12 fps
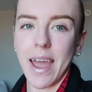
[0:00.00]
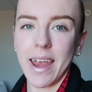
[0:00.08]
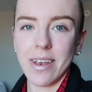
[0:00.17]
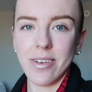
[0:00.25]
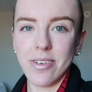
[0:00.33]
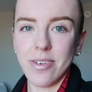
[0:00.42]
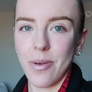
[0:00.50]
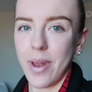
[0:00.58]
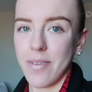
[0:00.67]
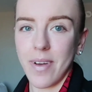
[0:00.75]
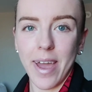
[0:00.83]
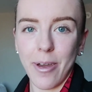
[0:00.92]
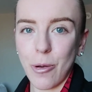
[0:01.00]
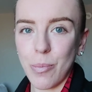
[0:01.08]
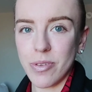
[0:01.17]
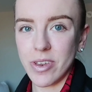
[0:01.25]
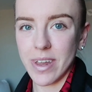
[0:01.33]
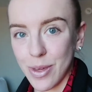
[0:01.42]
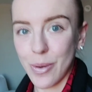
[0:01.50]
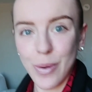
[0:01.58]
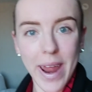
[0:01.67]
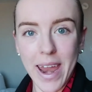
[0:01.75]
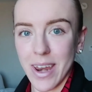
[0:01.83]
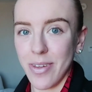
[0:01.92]
I don't have high hopes to go
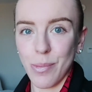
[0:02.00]
to any of